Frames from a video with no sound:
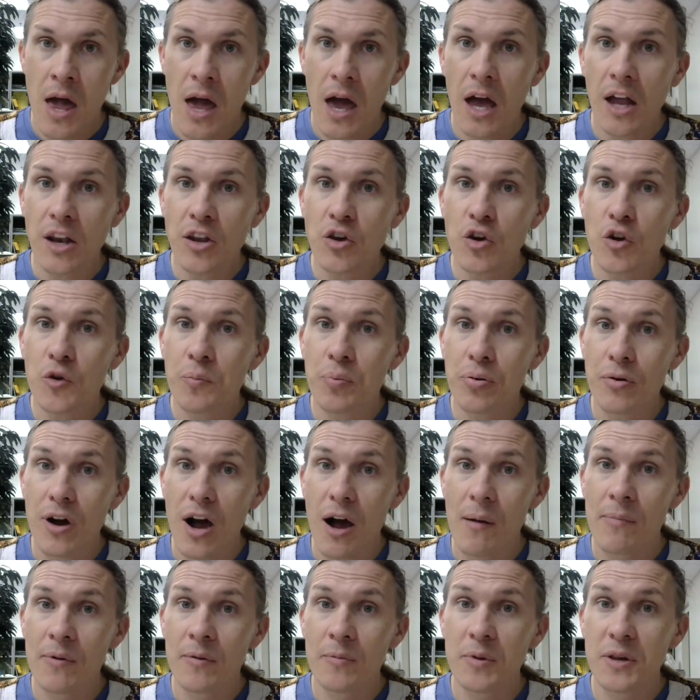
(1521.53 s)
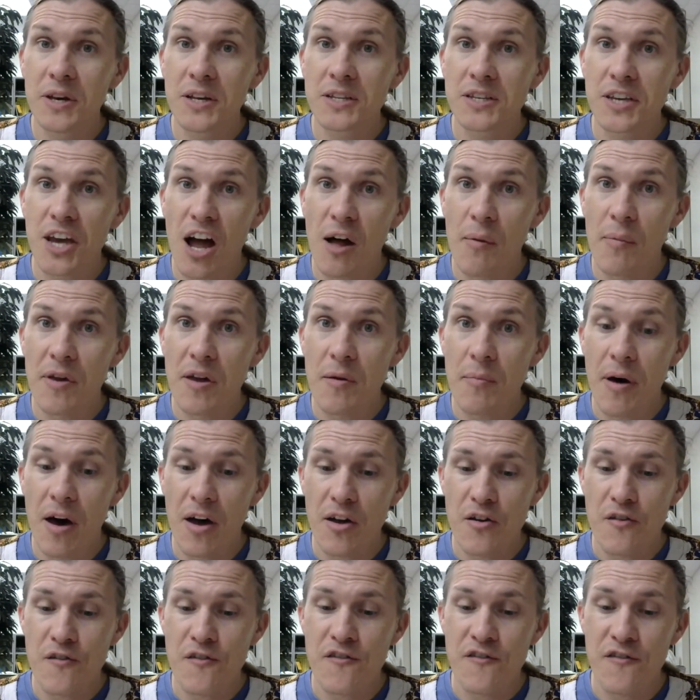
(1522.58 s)
And you'd probably tell me
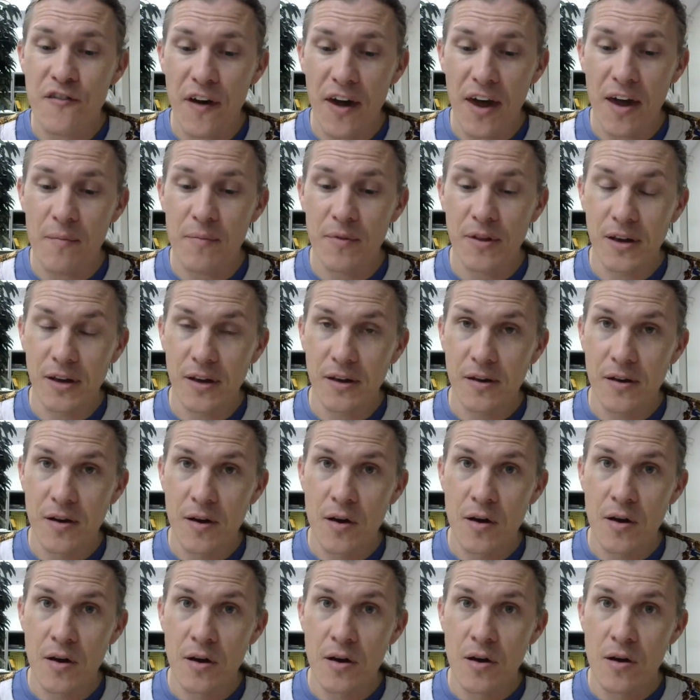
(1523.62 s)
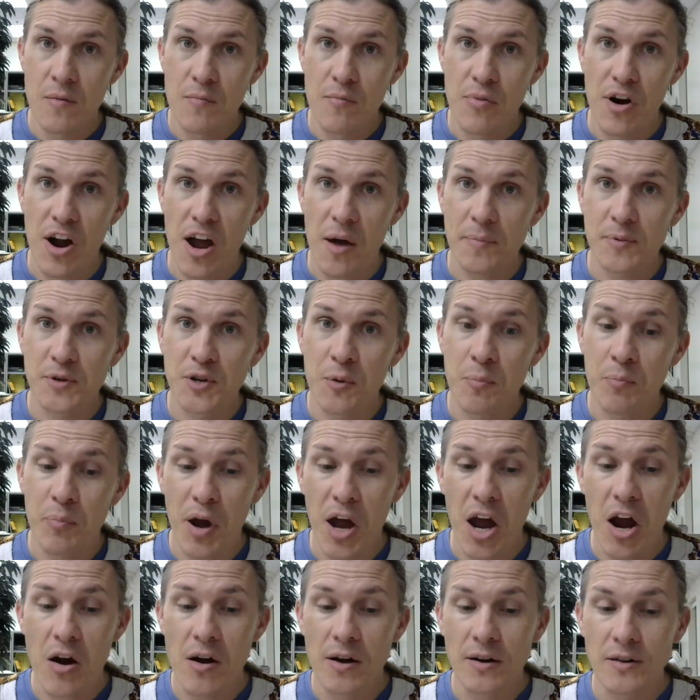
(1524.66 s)
about your family, perhaps your
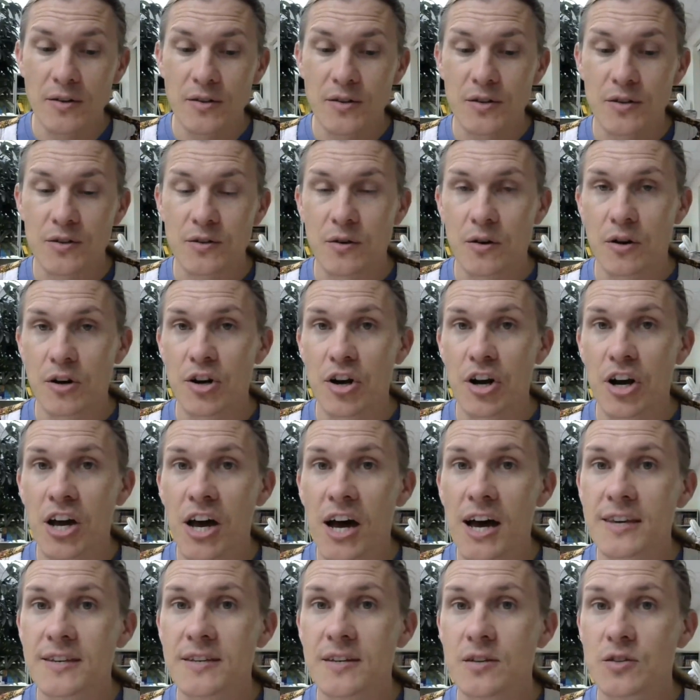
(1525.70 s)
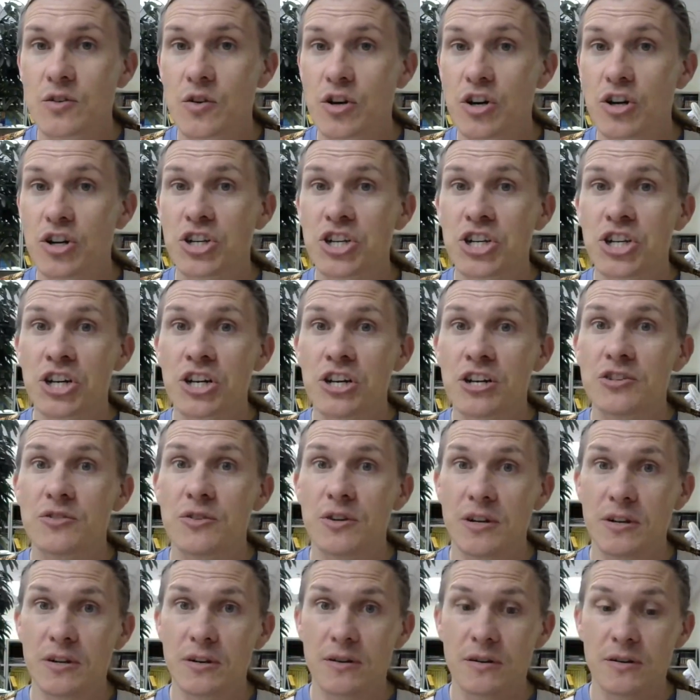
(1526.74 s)
parents or your cousins or your
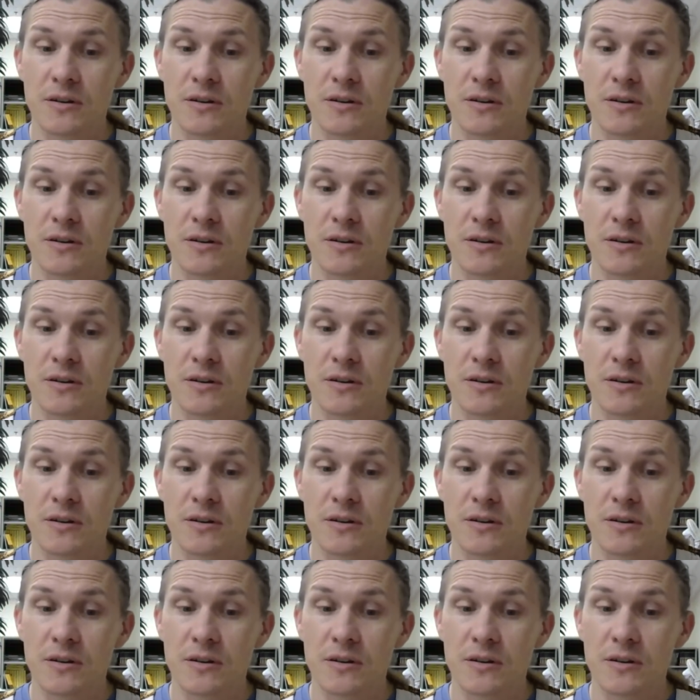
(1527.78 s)
children.